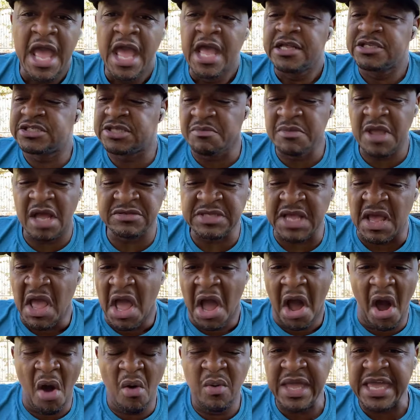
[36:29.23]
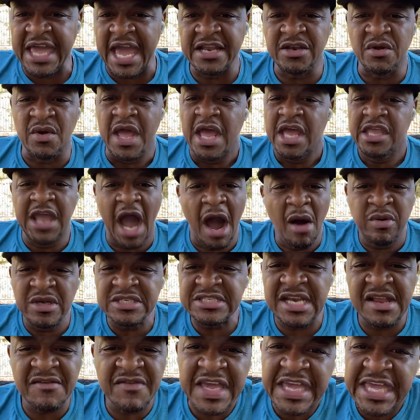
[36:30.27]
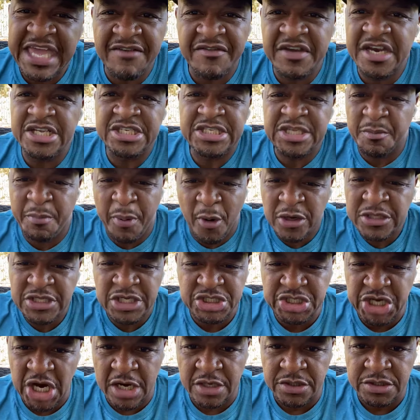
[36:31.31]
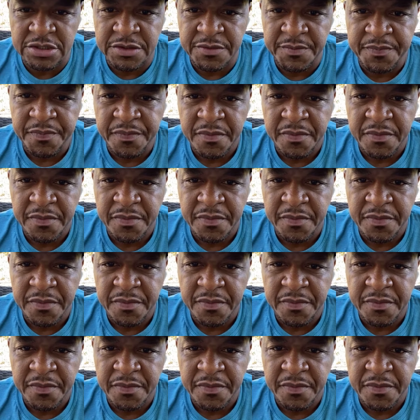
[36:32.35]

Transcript: Some y'all said, oh, we can't do it. Y'all wasn't even giving to support the church.